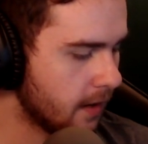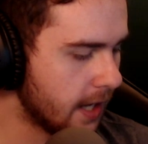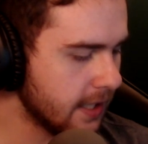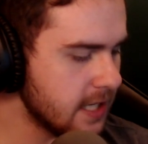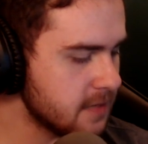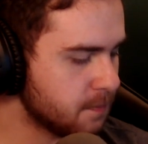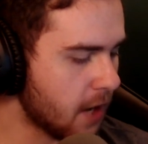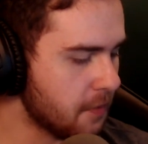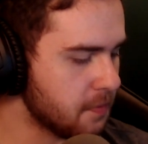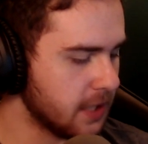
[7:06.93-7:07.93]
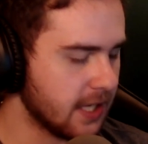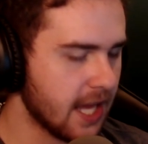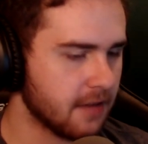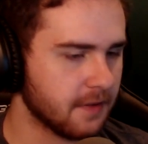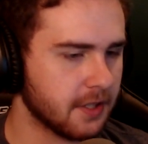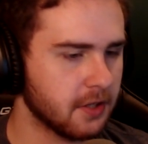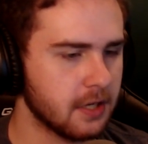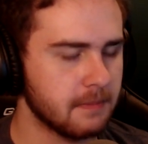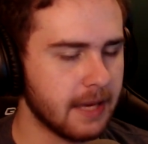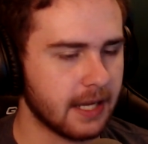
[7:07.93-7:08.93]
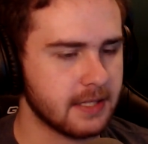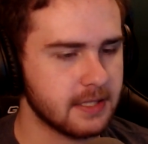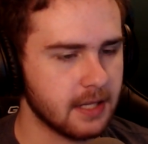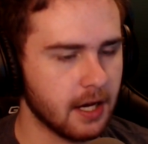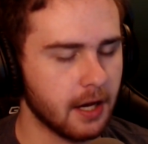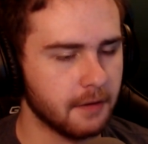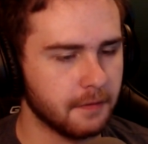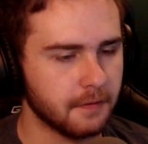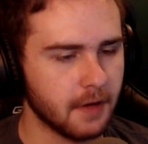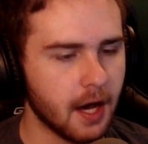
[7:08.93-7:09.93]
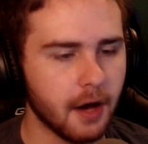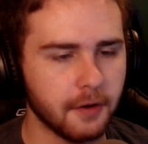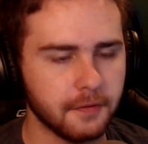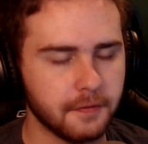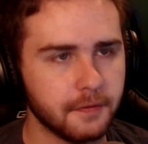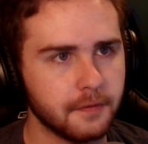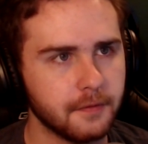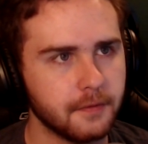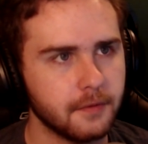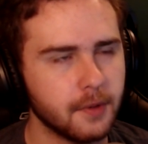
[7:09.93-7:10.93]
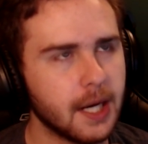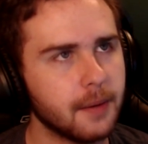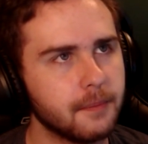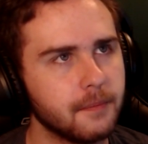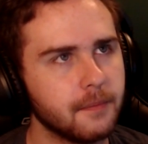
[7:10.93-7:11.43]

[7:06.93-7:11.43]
he's probably kind of a good mix of well,